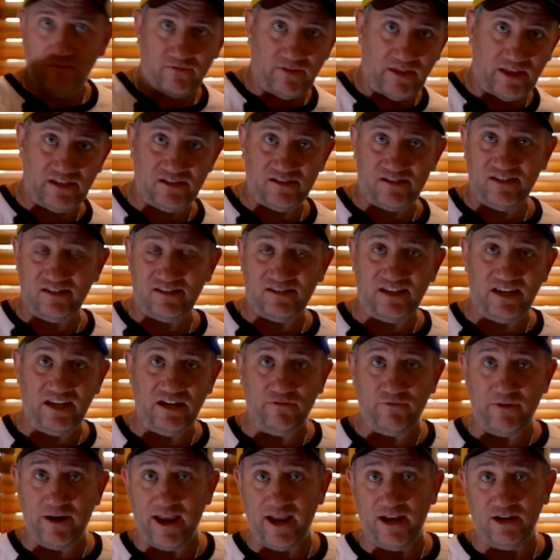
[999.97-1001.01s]
things to see
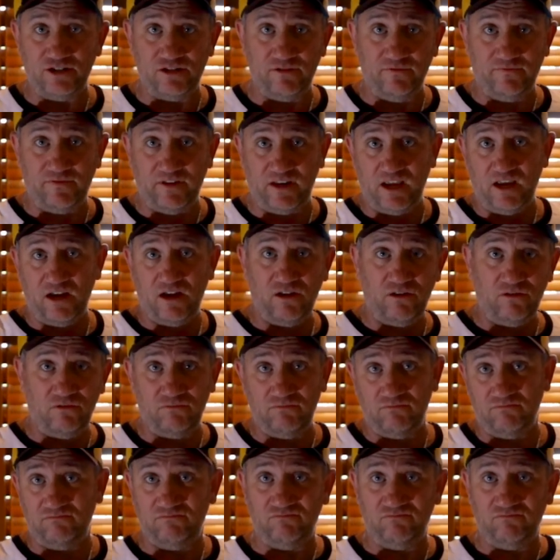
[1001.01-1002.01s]
around your video,